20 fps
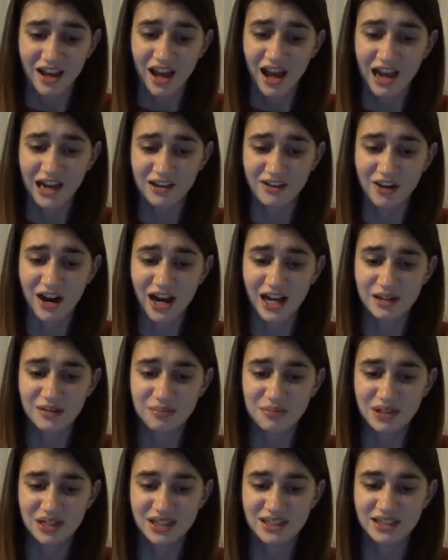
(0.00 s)
I cried
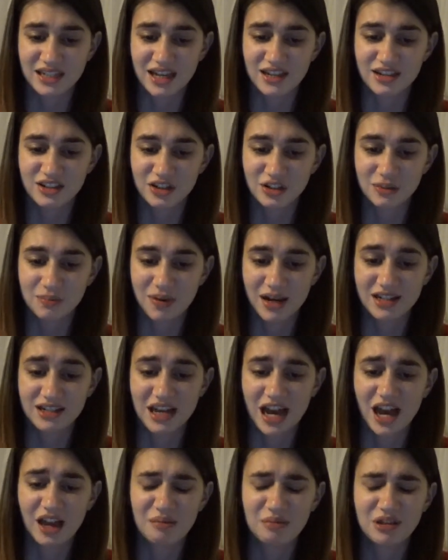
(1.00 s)
because I took my
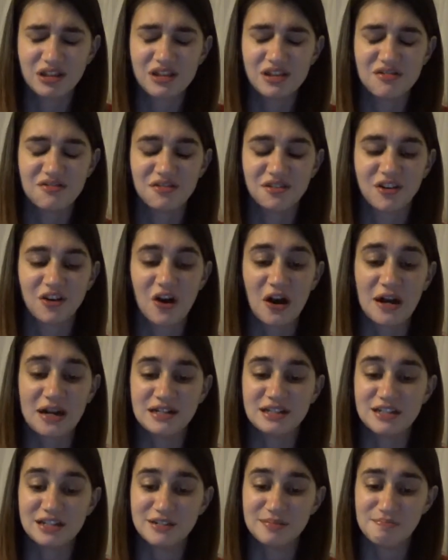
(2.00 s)
time with you for
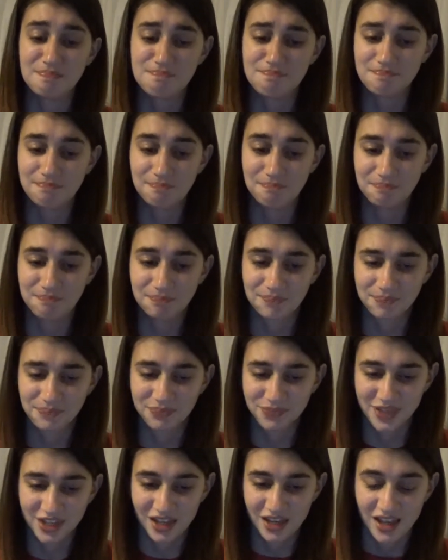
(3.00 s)
granted.
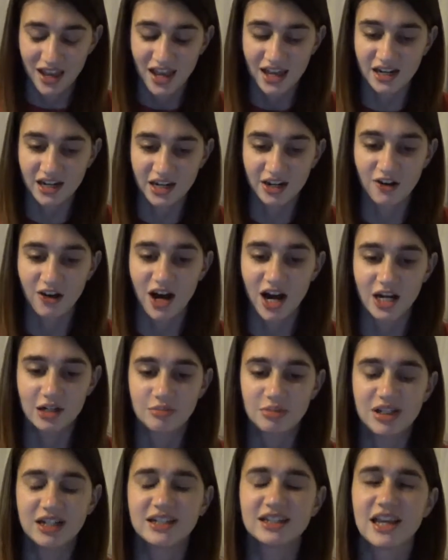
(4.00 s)
And I cried
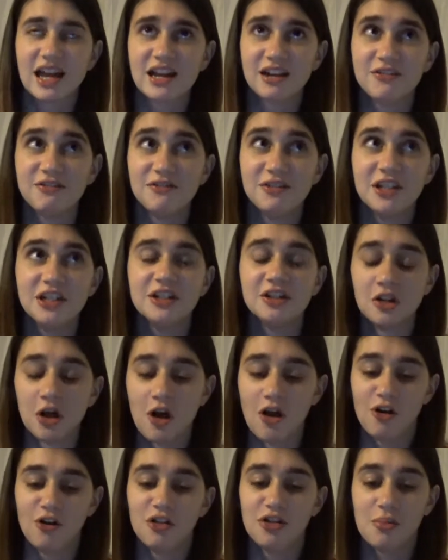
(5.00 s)
because I could feel
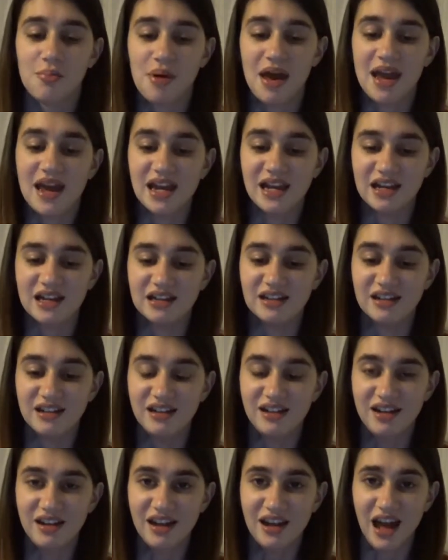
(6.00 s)
all the pain
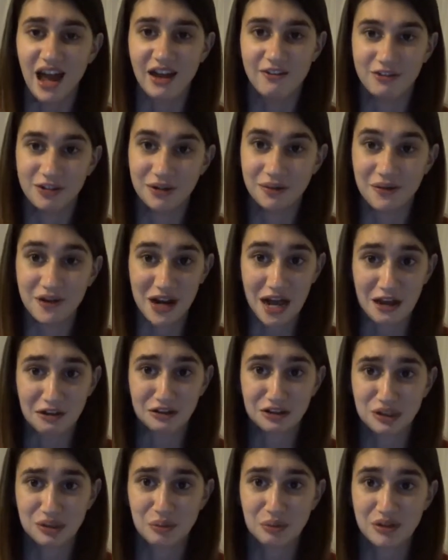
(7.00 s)
everyone
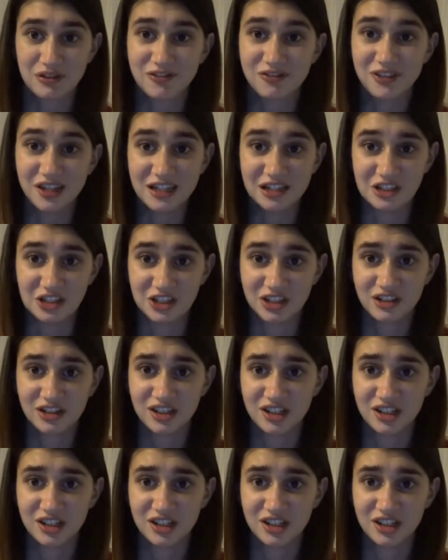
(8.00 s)
else would feel.